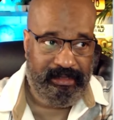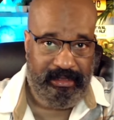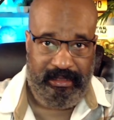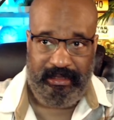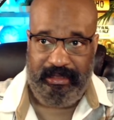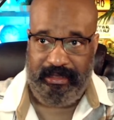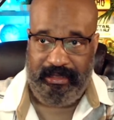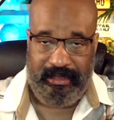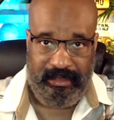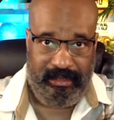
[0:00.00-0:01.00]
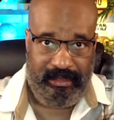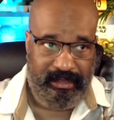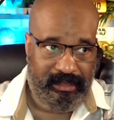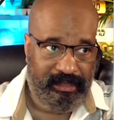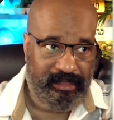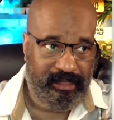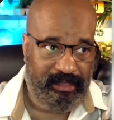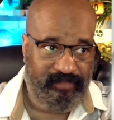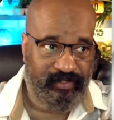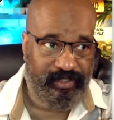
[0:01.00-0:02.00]
it's
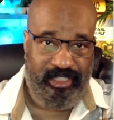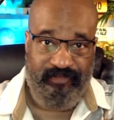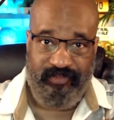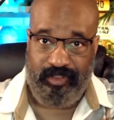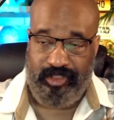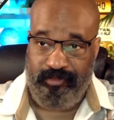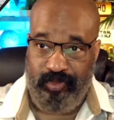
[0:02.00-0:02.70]
very difficult to